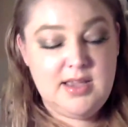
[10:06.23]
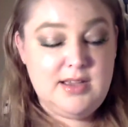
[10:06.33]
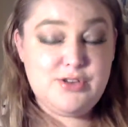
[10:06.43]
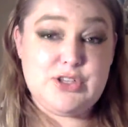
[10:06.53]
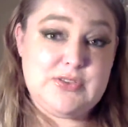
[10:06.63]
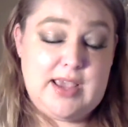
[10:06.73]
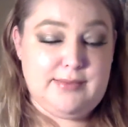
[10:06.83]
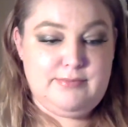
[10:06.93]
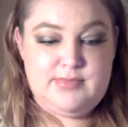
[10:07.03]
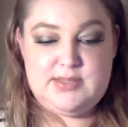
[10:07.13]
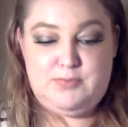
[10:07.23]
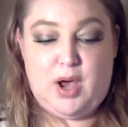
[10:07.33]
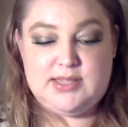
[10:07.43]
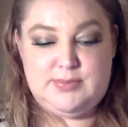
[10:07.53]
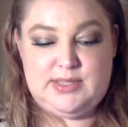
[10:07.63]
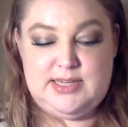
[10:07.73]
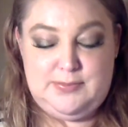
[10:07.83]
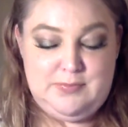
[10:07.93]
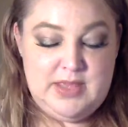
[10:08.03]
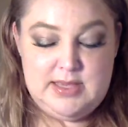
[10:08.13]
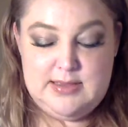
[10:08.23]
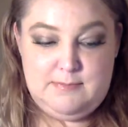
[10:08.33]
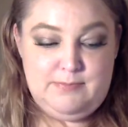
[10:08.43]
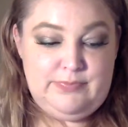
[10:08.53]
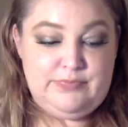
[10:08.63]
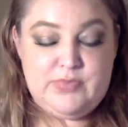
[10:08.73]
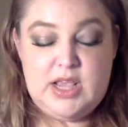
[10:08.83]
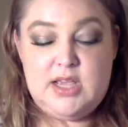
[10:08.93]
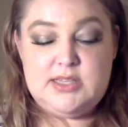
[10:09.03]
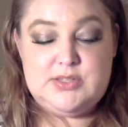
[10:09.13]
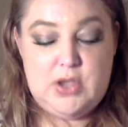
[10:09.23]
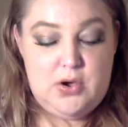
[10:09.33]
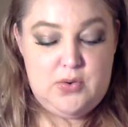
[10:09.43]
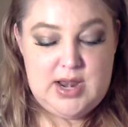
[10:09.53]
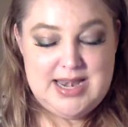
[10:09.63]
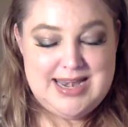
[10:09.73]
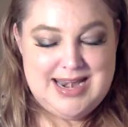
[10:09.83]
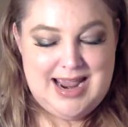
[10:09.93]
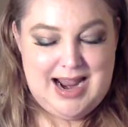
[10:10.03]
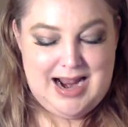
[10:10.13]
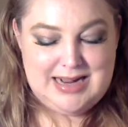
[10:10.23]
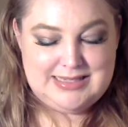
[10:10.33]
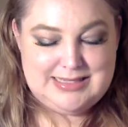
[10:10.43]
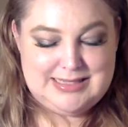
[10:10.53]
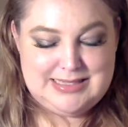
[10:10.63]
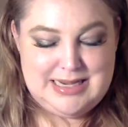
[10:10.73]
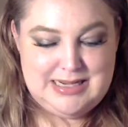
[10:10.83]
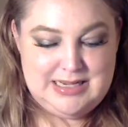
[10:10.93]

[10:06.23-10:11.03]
Just saying, it's a possibility. So next,